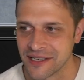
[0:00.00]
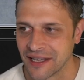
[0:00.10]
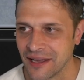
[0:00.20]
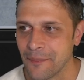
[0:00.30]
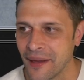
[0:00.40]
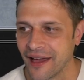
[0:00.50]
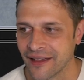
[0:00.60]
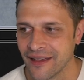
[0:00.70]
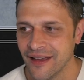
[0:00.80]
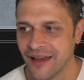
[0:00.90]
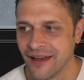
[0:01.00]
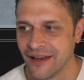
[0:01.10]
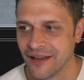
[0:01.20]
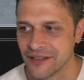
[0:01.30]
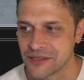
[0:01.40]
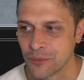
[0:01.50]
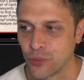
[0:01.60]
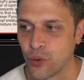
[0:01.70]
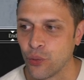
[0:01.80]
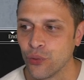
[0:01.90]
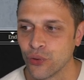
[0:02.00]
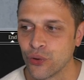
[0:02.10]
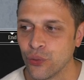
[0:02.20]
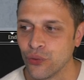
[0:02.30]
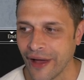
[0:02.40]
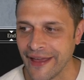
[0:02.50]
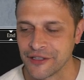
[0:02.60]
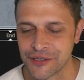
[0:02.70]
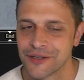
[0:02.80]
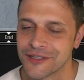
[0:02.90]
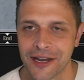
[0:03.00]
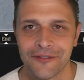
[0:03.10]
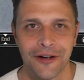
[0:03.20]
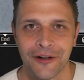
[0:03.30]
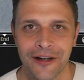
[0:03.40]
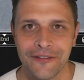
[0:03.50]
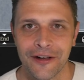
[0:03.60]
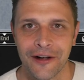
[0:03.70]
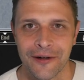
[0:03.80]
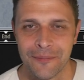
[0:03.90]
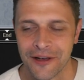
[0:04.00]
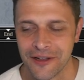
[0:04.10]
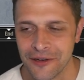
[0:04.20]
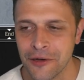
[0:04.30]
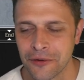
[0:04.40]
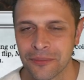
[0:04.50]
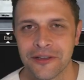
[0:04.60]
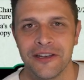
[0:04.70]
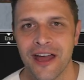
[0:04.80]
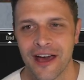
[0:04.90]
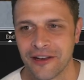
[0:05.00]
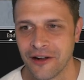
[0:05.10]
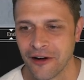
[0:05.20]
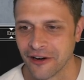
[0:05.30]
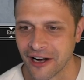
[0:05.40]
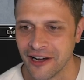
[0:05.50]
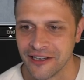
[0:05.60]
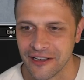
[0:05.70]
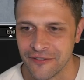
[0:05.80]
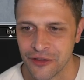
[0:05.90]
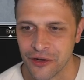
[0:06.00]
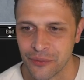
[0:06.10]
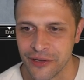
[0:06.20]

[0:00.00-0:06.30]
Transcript: get back some cool answers out of our graveyard, but notably not an Archon, even though we